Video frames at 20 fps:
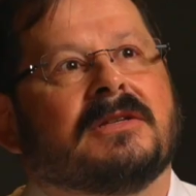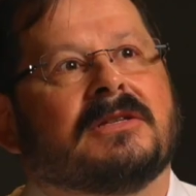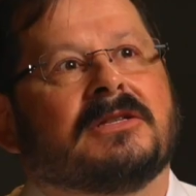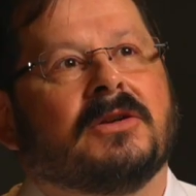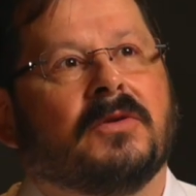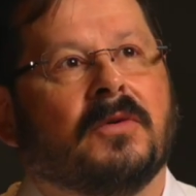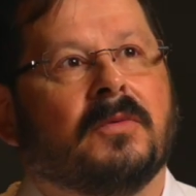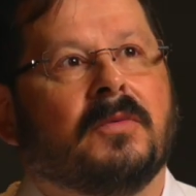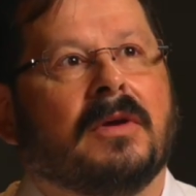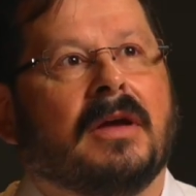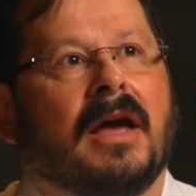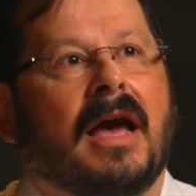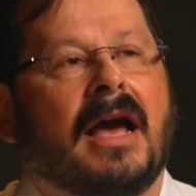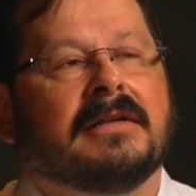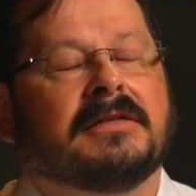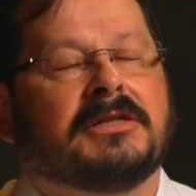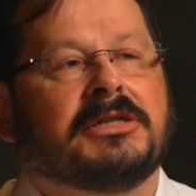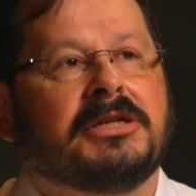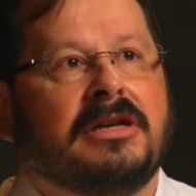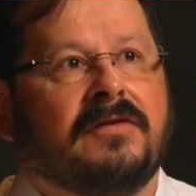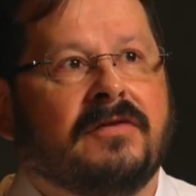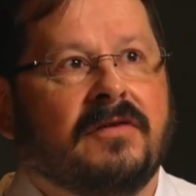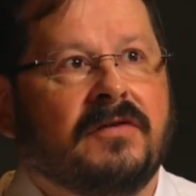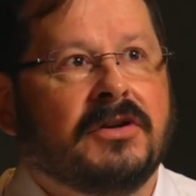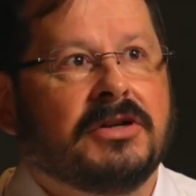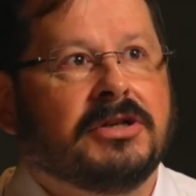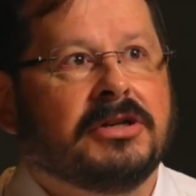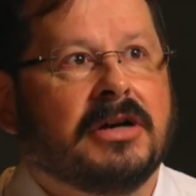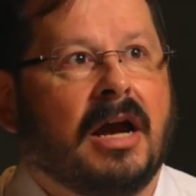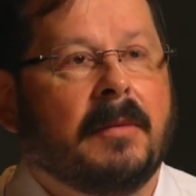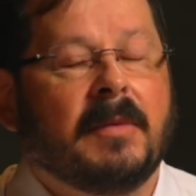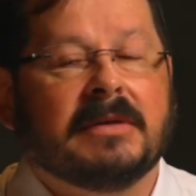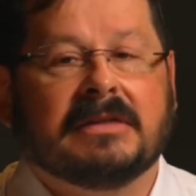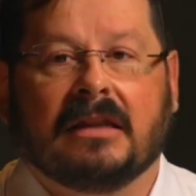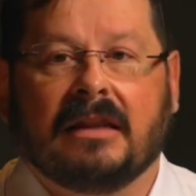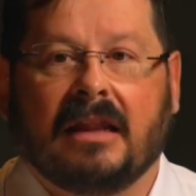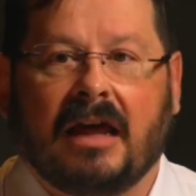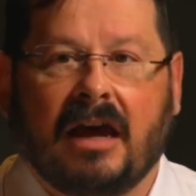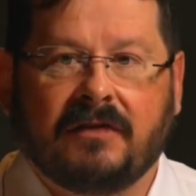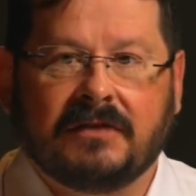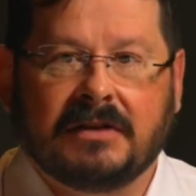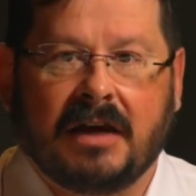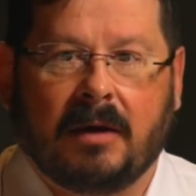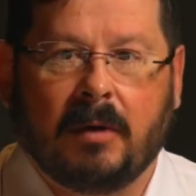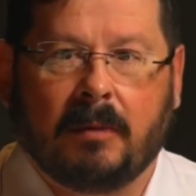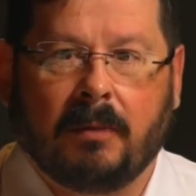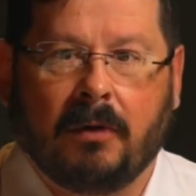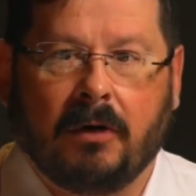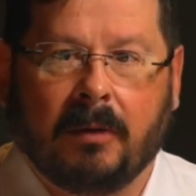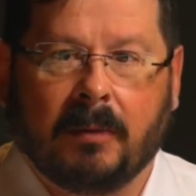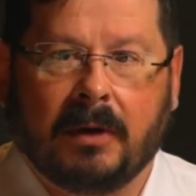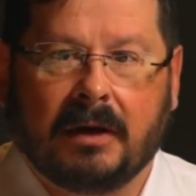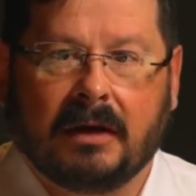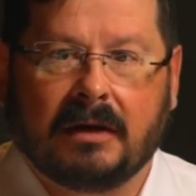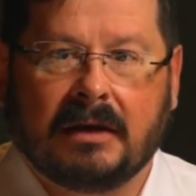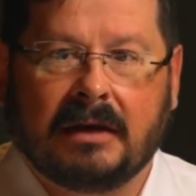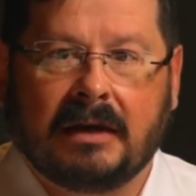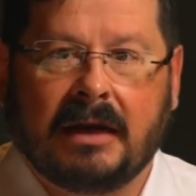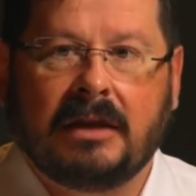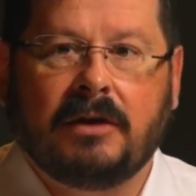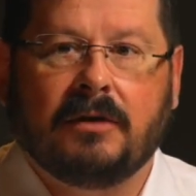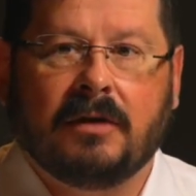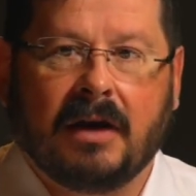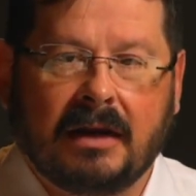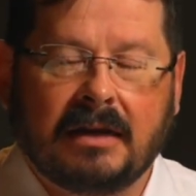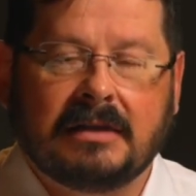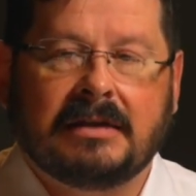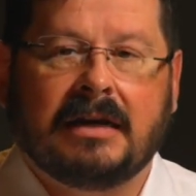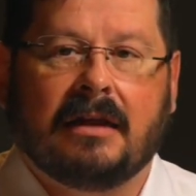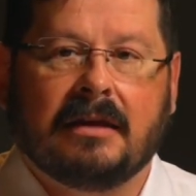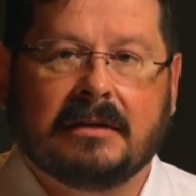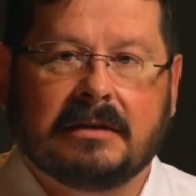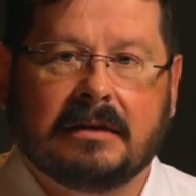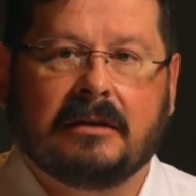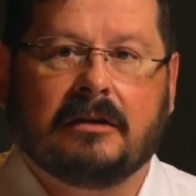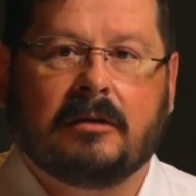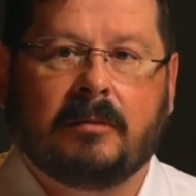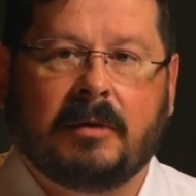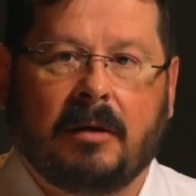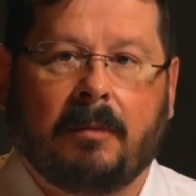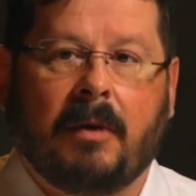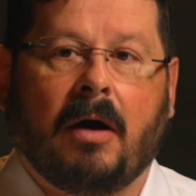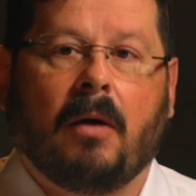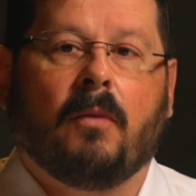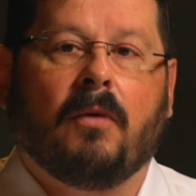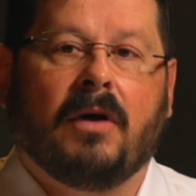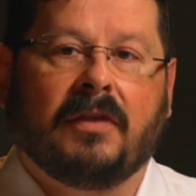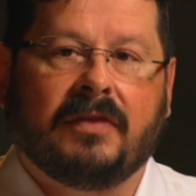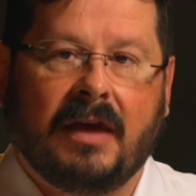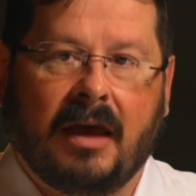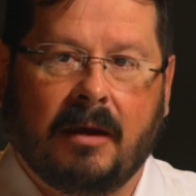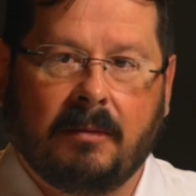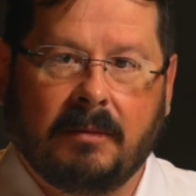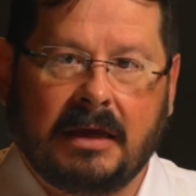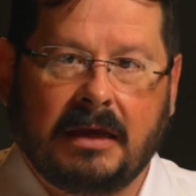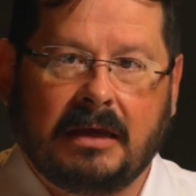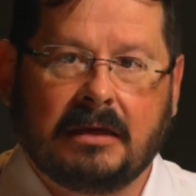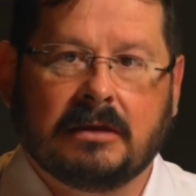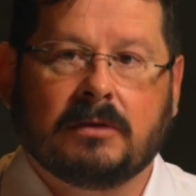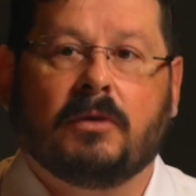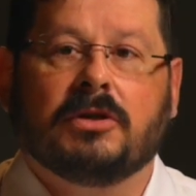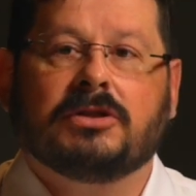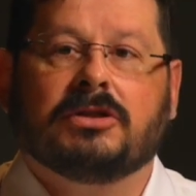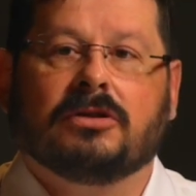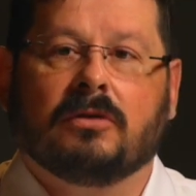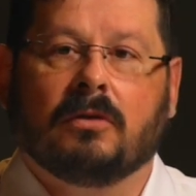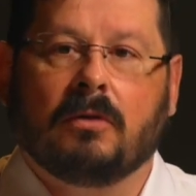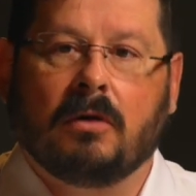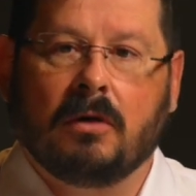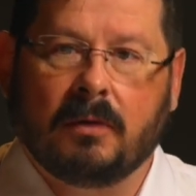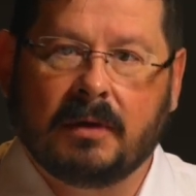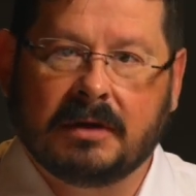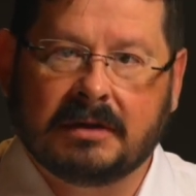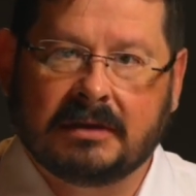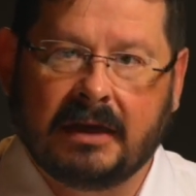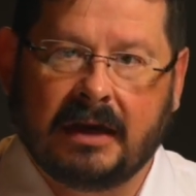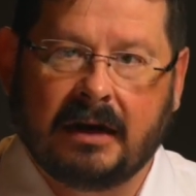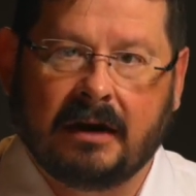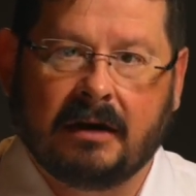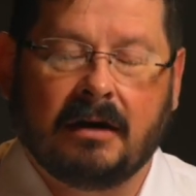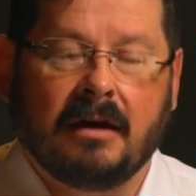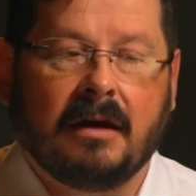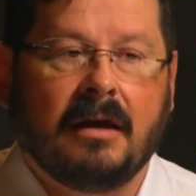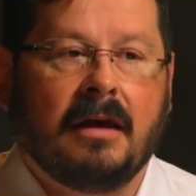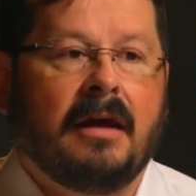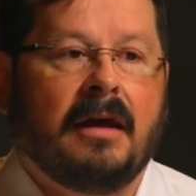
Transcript: So as chief of your tribe, it's a lifetime appointment. Can you kind of tell us a little bit about what that means, what your role was there,